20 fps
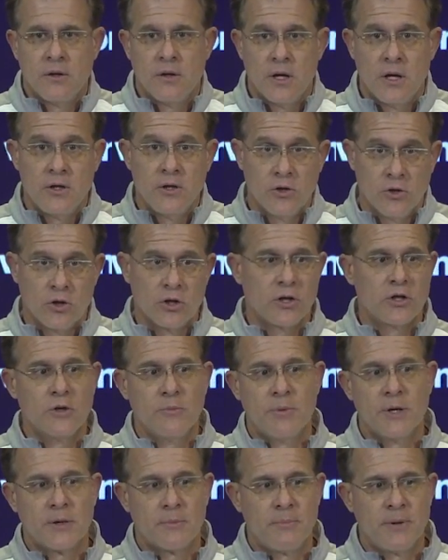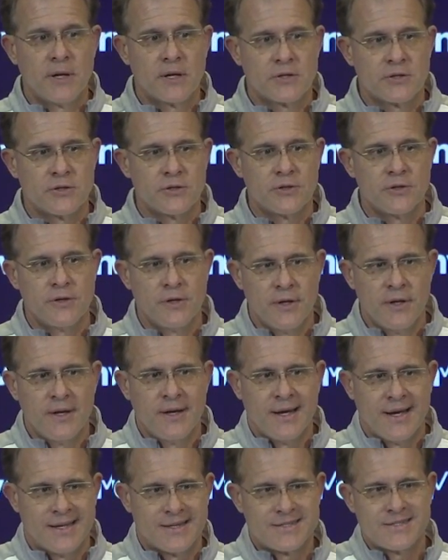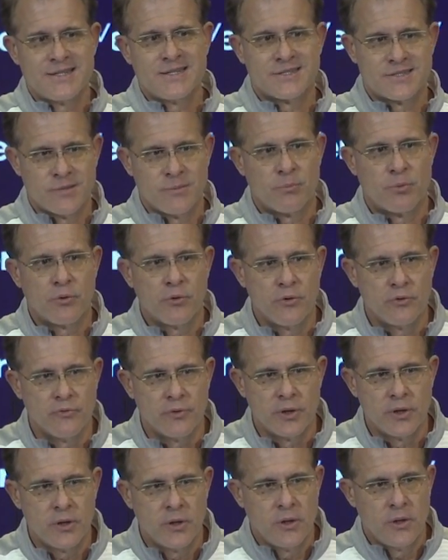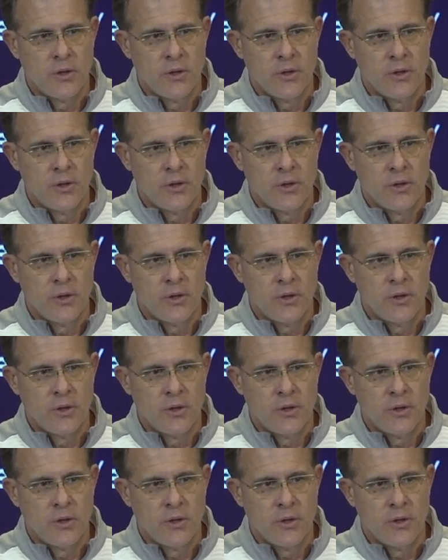and you look at the big picture, I see us improving.